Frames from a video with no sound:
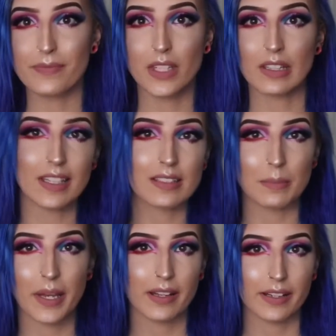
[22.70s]
It's a
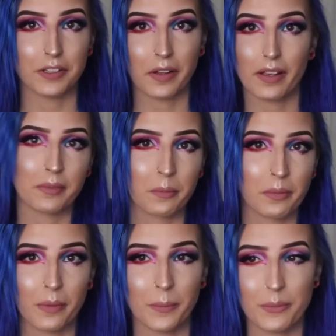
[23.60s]
bad hair day,
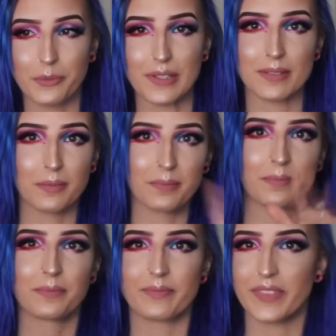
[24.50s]
so just
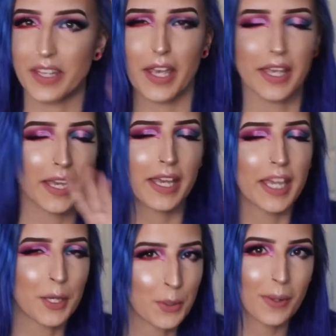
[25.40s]

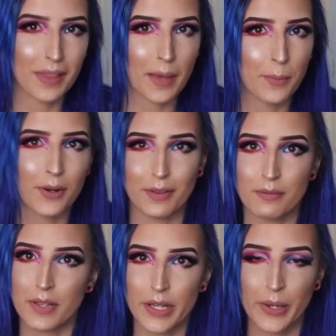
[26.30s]
ignore that part of the
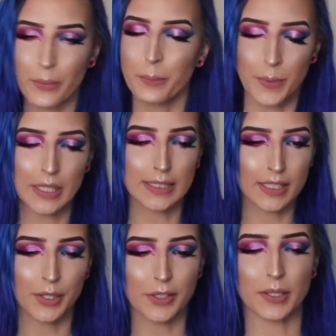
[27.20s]
video. But,
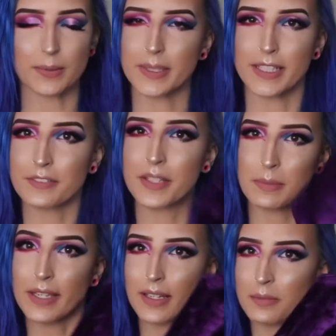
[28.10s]
you know, we're here for the
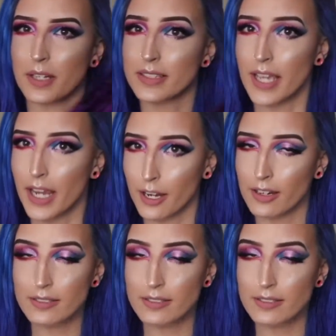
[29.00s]
makeup, not the hair.